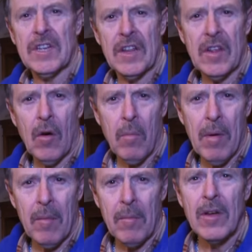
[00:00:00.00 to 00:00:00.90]
seen the old
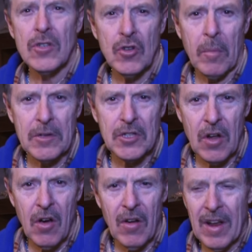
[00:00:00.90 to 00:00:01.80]
pump, stop and
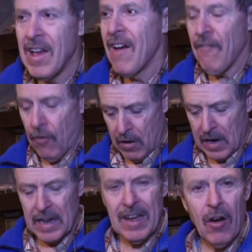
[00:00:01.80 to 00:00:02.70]
start.
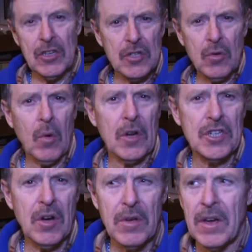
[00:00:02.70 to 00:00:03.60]
Finally, I just thought I'd
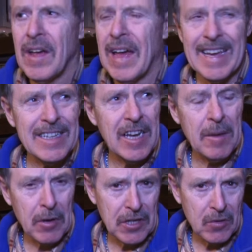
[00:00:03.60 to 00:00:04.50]
show you, in case
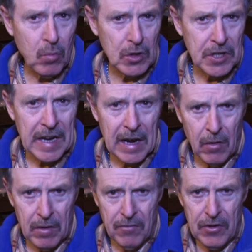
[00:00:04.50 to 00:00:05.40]
anybody says, what's an
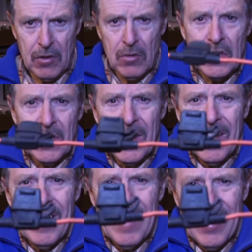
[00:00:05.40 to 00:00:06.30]
inline fuse?
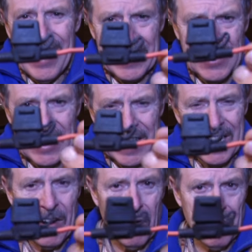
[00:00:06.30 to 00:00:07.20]
That's the
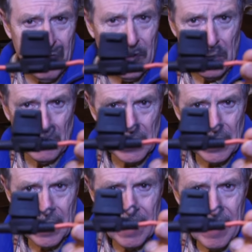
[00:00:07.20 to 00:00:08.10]
inline fuse.
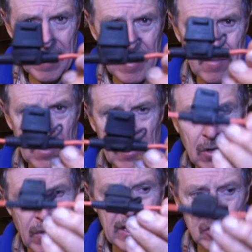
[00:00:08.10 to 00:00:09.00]

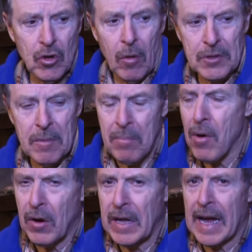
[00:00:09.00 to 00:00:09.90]
So that stops it
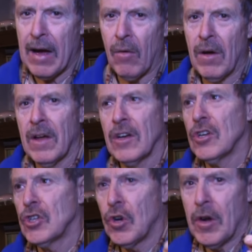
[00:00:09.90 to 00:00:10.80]
burning out.
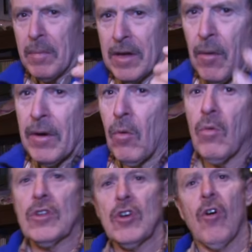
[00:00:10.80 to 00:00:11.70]
Should it be going all
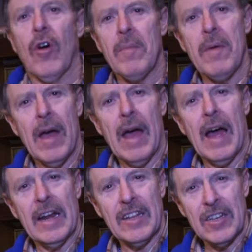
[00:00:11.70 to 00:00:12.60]
the time?
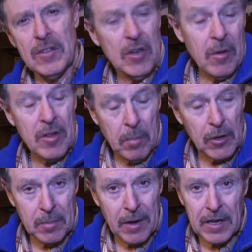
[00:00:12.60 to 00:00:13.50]
And it does, you know, the
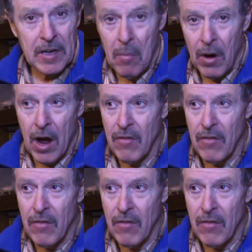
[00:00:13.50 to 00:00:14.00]
possibility it might